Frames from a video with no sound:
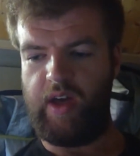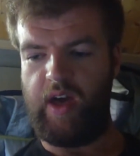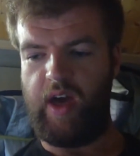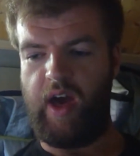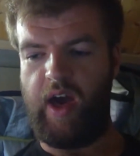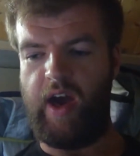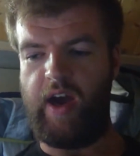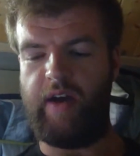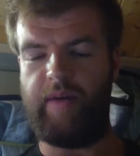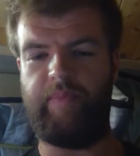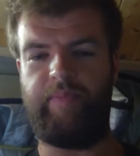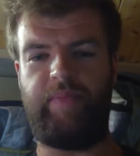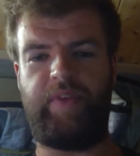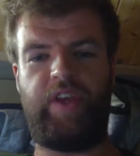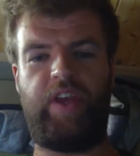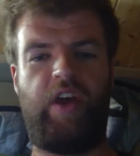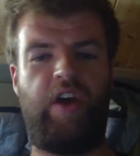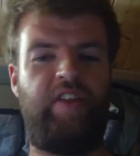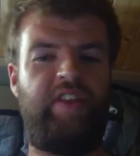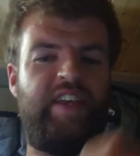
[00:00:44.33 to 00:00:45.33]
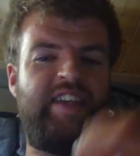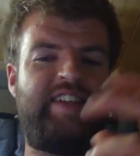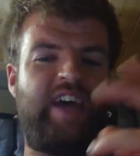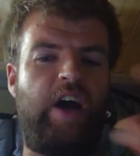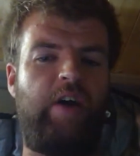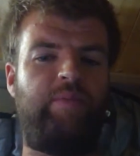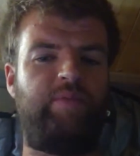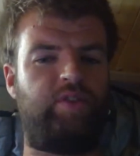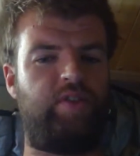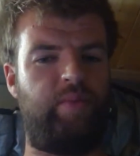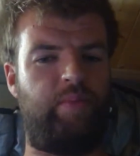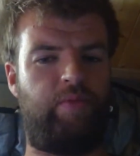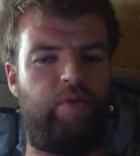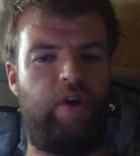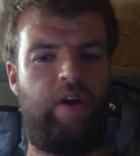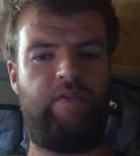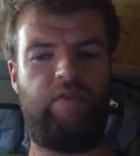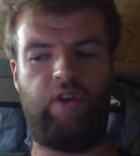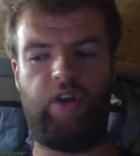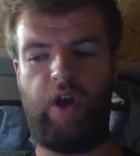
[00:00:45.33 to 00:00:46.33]
This helps to
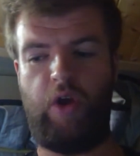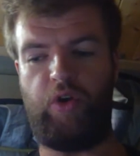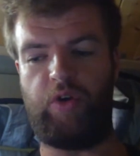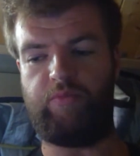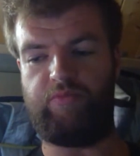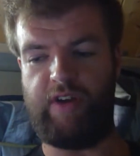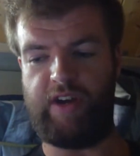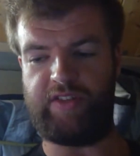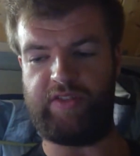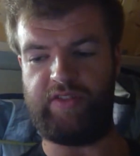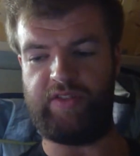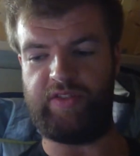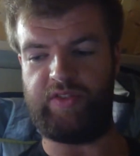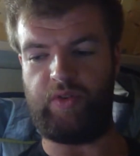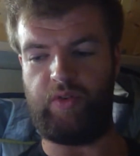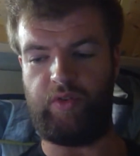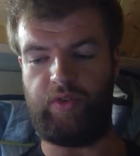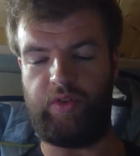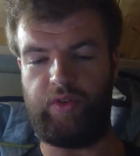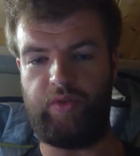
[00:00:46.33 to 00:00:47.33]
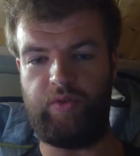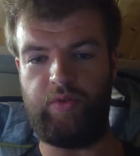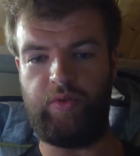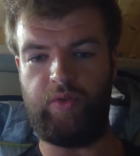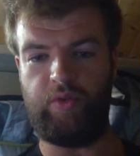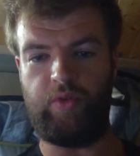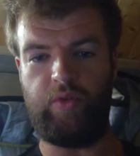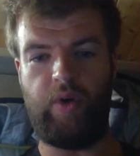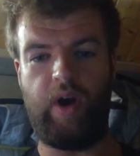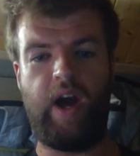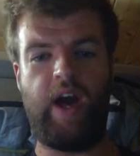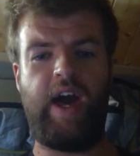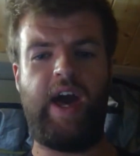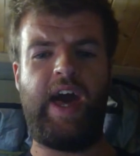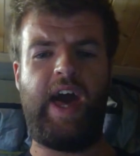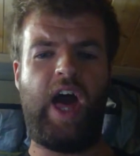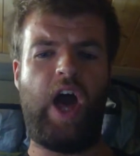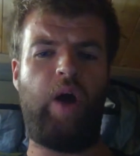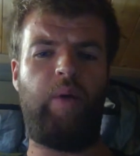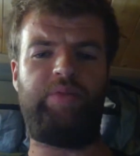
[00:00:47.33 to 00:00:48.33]
improve your local presence on Google,
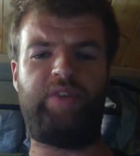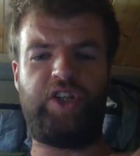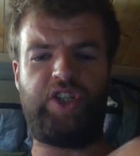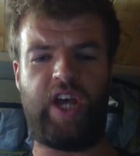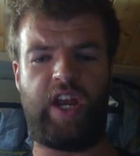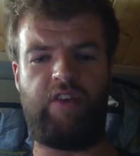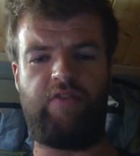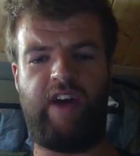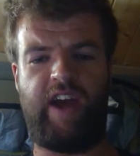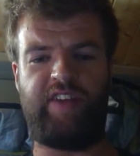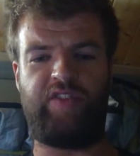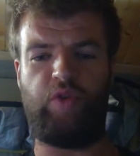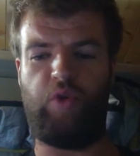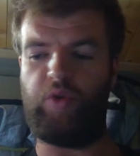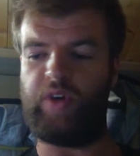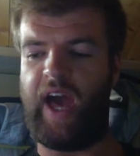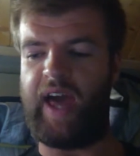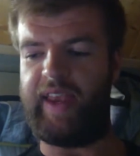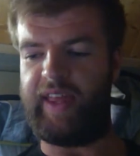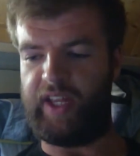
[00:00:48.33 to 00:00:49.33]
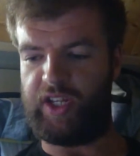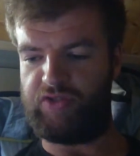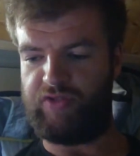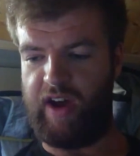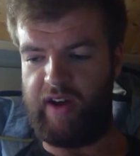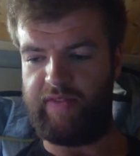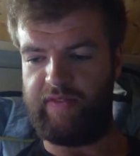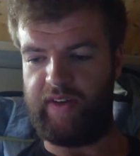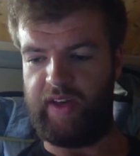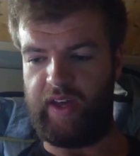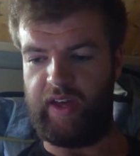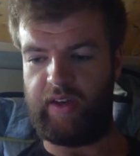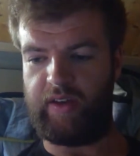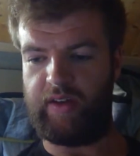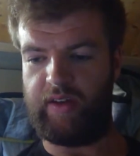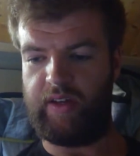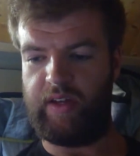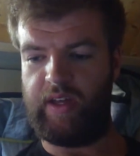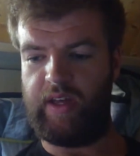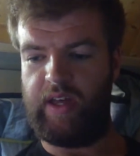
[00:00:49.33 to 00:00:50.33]
helps to generate organic
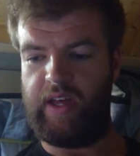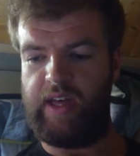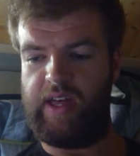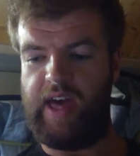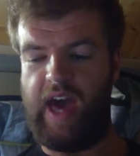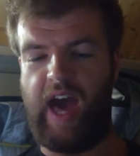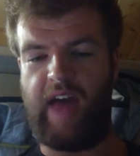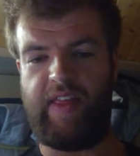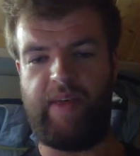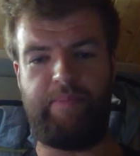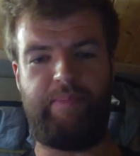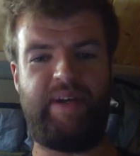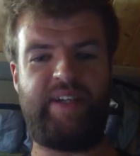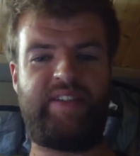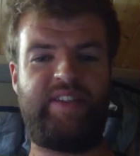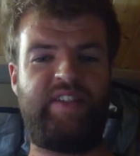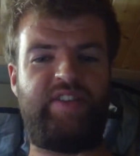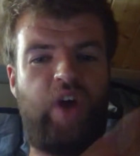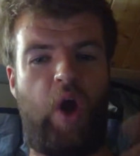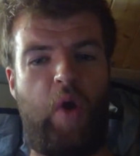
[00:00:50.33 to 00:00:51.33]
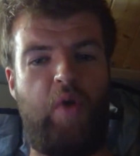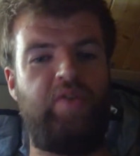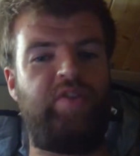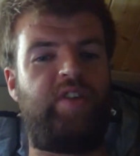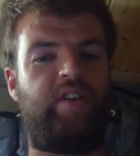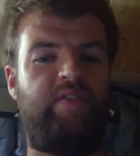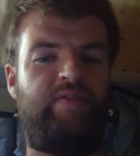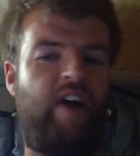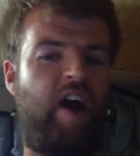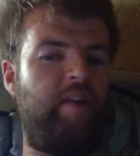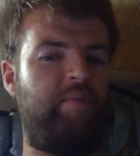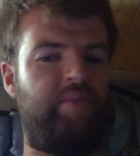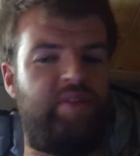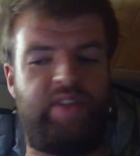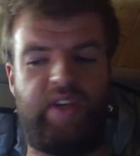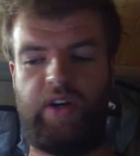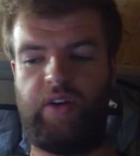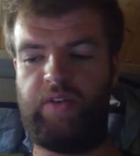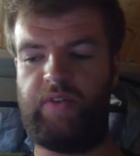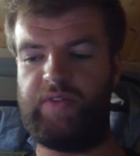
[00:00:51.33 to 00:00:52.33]
traffic, and then business owners can find
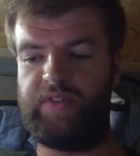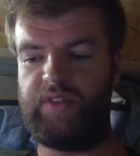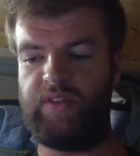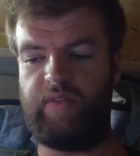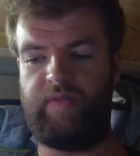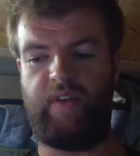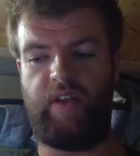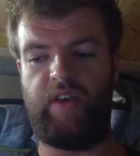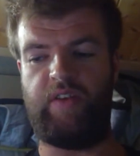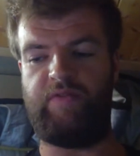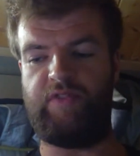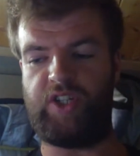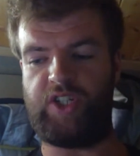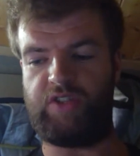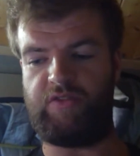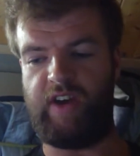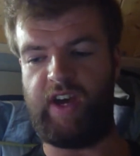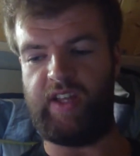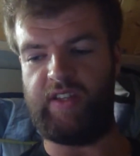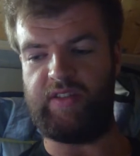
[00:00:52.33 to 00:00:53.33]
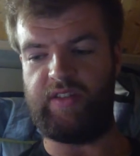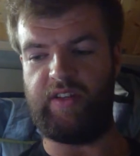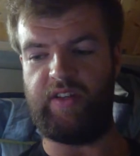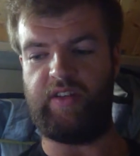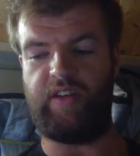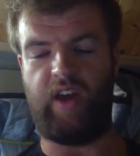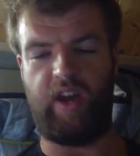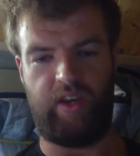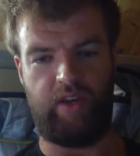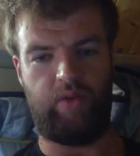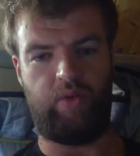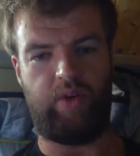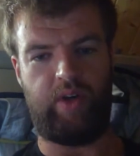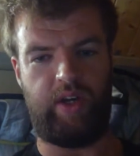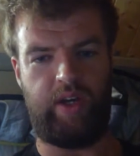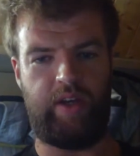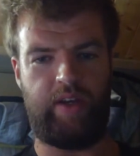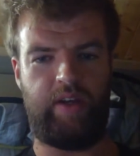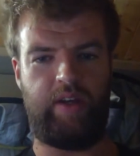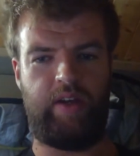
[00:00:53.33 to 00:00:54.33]
themselves feeling frustrated,
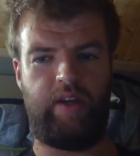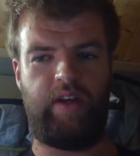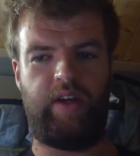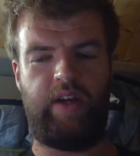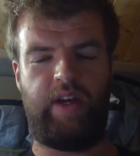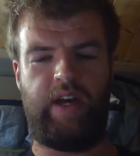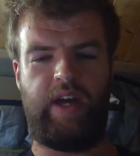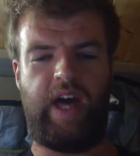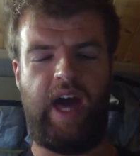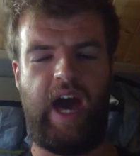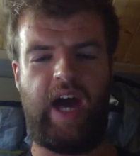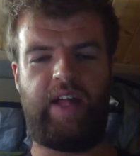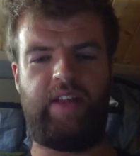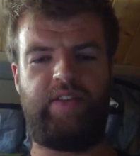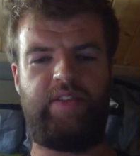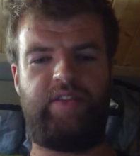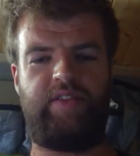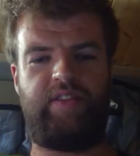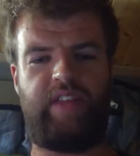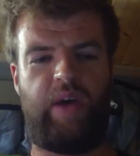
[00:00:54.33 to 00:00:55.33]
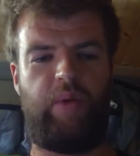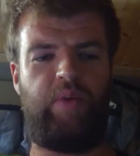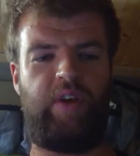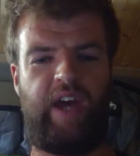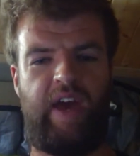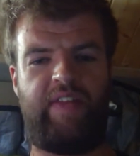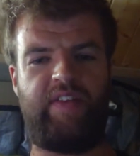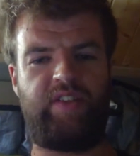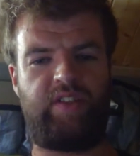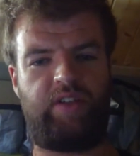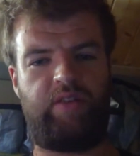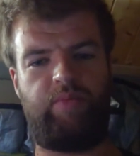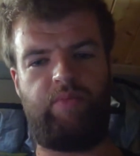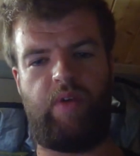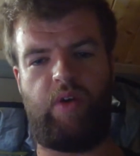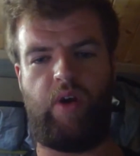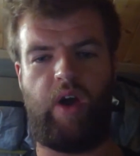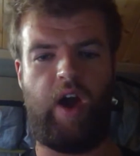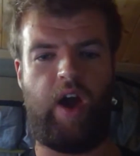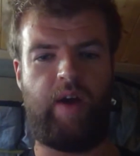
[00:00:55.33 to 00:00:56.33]
annoyed, and they want to get this
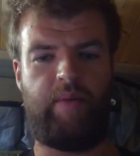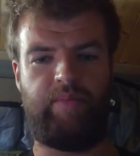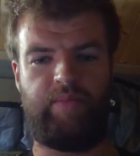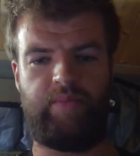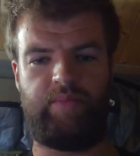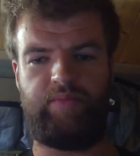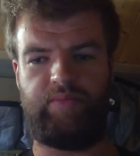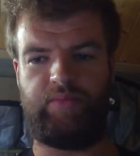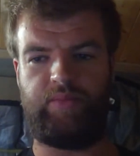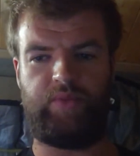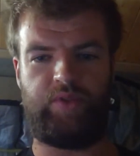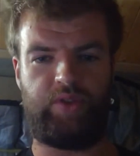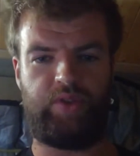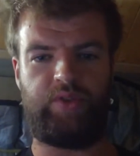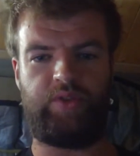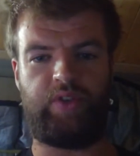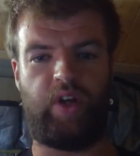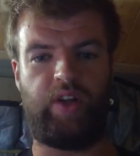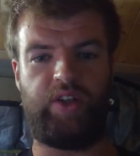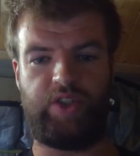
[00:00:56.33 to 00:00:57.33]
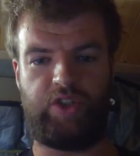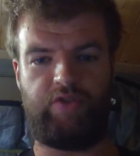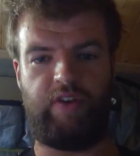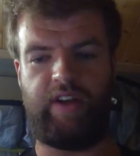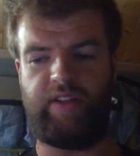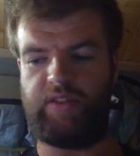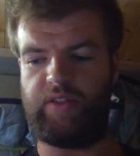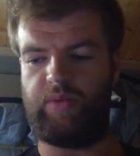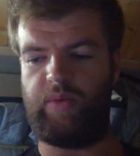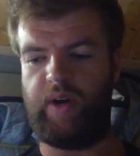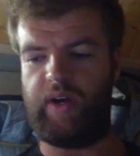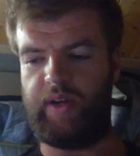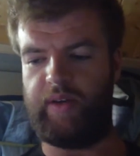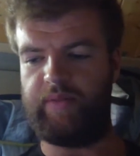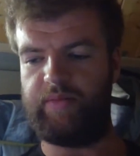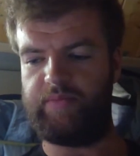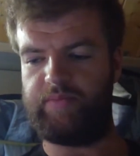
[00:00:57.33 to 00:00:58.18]
done straight away.